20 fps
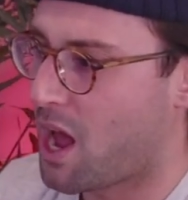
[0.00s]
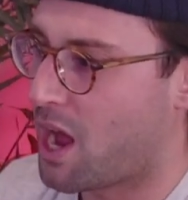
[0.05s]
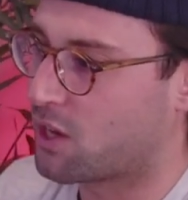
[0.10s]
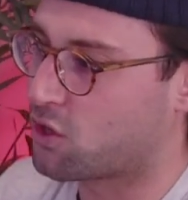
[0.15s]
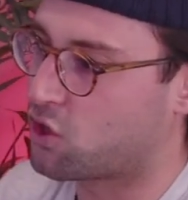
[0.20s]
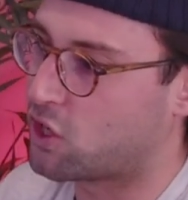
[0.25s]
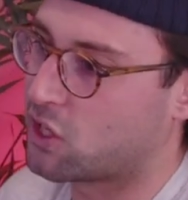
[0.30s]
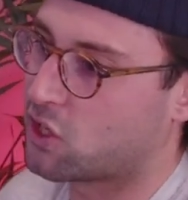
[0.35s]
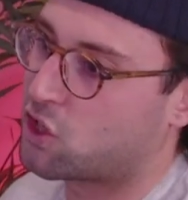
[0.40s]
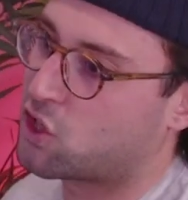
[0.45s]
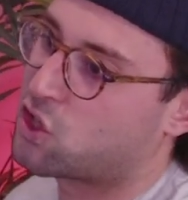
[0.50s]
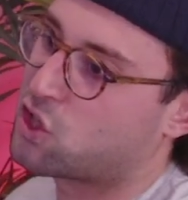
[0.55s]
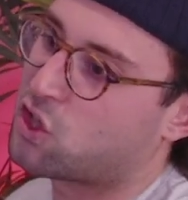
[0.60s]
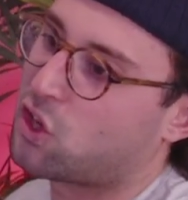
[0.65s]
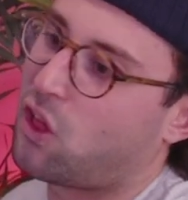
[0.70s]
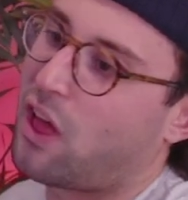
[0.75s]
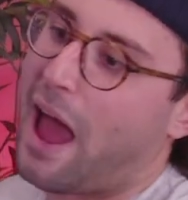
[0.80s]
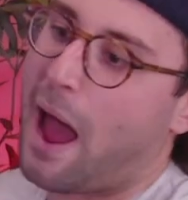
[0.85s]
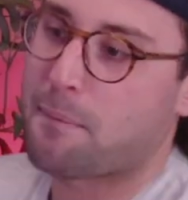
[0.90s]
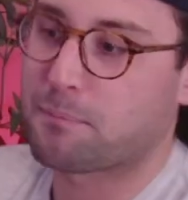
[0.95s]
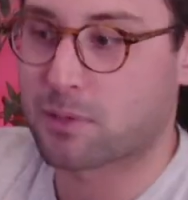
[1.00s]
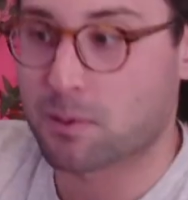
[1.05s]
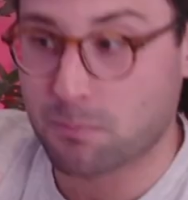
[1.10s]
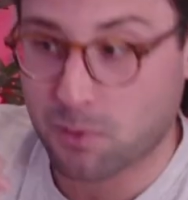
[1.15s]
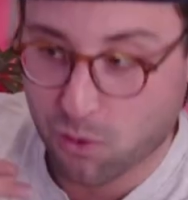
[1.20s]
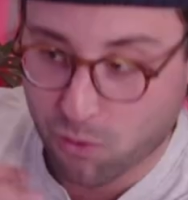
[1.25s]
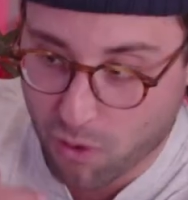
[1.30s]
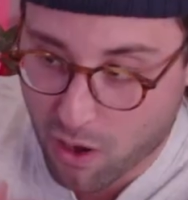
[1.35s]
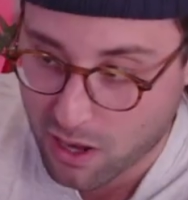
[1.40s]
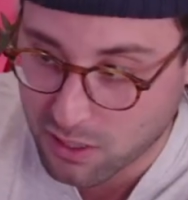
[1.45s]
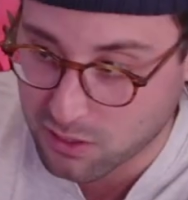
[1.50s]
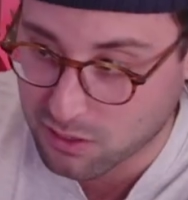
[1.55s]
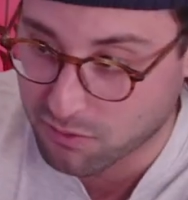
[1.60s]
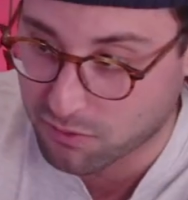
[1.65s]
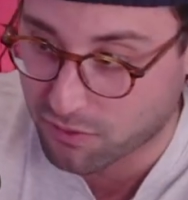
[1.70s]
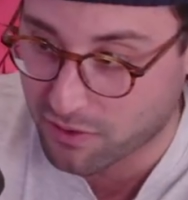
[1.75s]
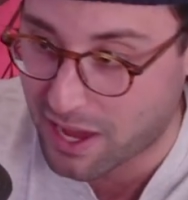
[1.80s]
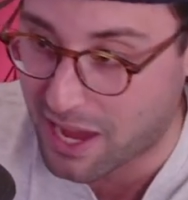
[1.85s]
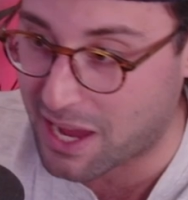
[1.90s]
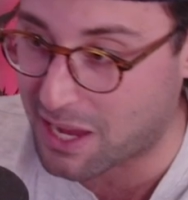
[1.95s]
And she slaps him across
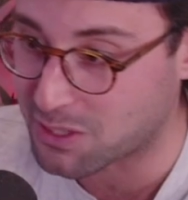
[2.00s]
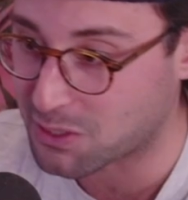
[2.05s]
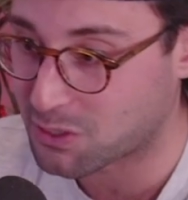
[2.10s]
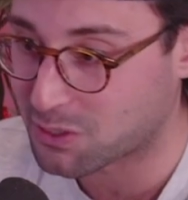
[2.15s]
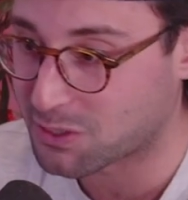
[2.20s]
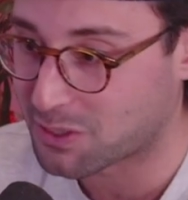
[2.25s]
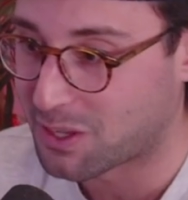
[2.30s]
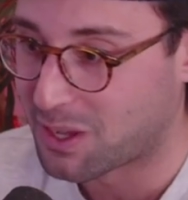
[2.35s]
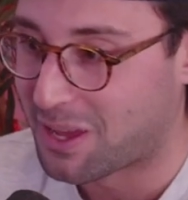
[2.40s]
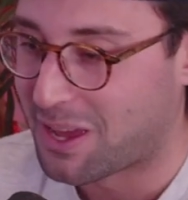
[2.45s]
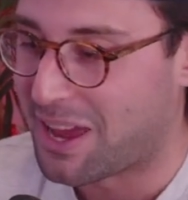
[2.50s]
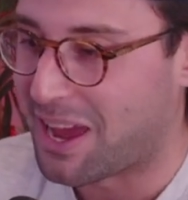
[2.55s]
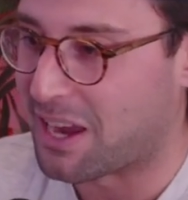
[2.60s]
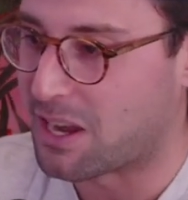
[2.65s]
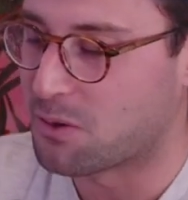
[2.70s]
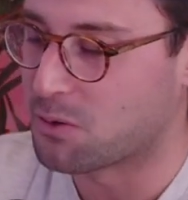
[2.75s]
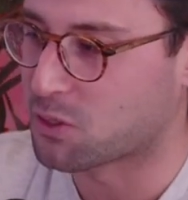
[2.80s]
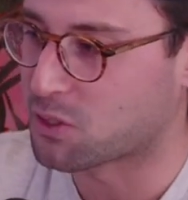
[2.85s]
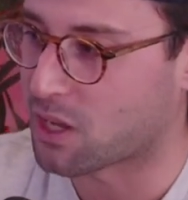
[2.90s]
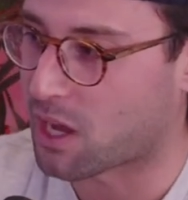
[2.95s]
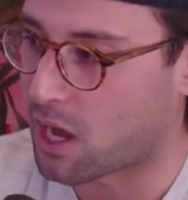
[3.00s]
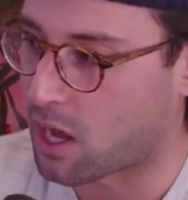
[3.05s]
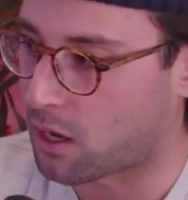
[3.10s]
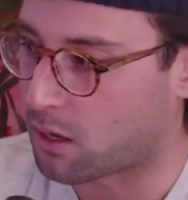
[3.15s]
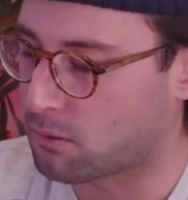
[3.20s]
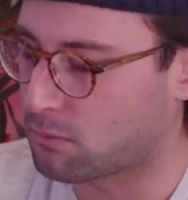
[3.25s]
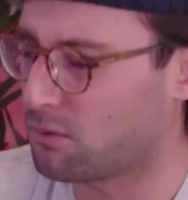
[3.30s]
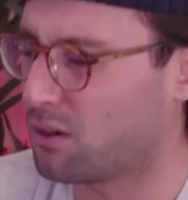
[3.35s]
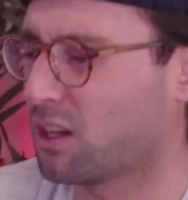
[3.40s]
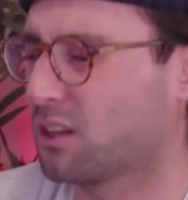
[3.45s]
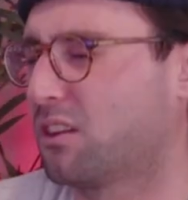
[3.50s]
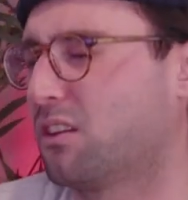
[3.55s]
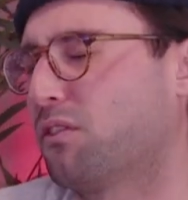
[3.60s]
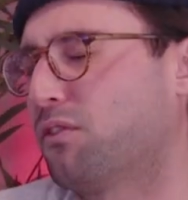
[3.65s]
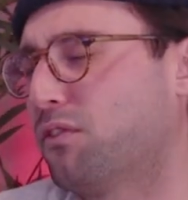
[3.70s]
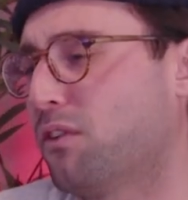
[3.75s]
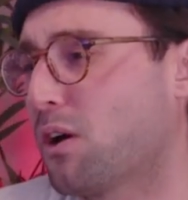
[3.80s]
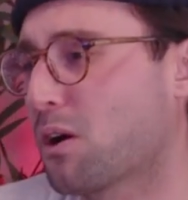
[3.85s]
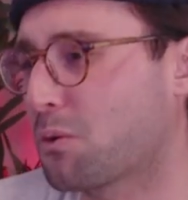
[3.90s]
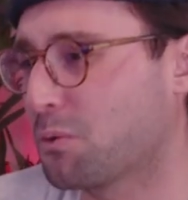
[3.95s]
the face and he was like, "What
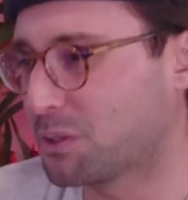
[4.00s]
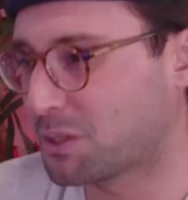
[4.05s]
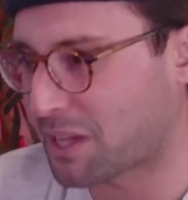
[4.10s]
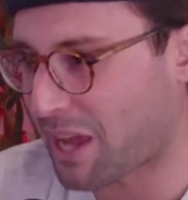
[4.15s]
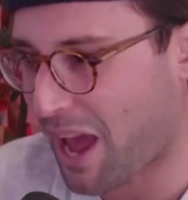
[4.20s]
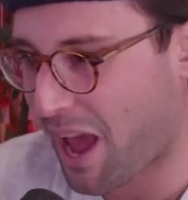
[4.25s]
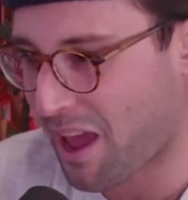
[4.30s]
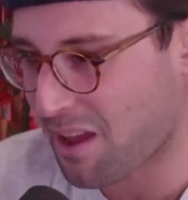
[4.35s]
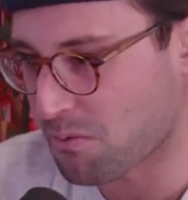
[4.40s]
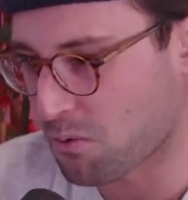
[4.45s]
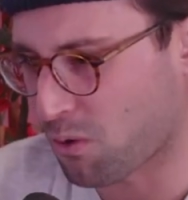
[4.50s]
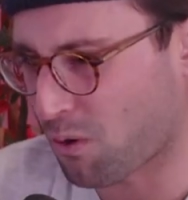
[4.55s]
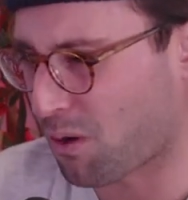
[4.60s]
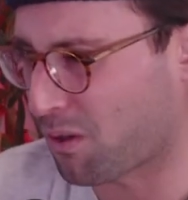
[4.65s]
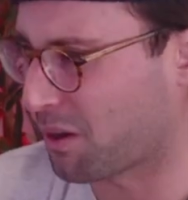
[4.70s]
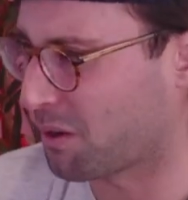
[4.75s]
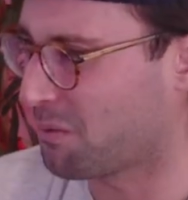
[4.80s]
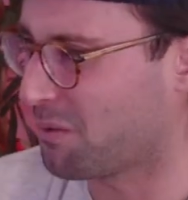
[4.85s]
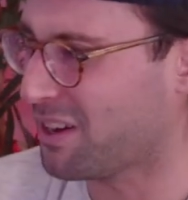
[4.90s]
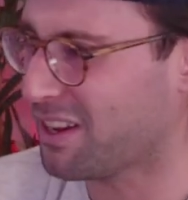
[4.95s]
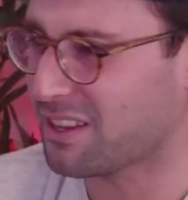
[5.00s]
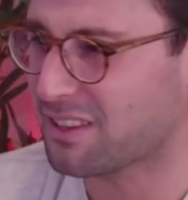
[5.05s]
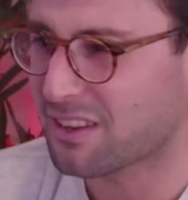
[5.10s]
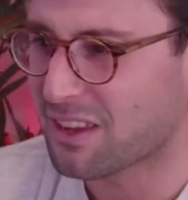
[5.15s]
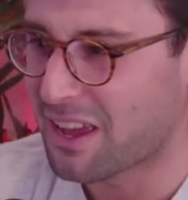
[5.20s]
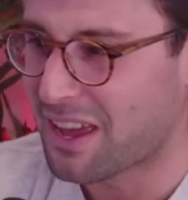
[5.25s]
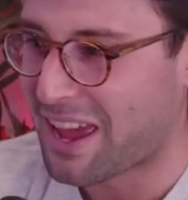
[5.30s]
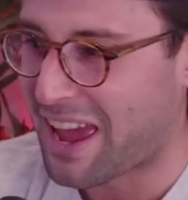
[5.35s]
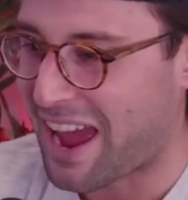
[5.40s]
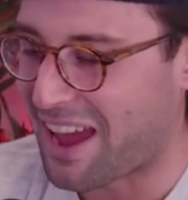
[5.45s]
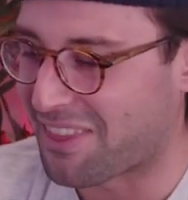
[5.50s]
the fuck was that?" We were all like, "What?"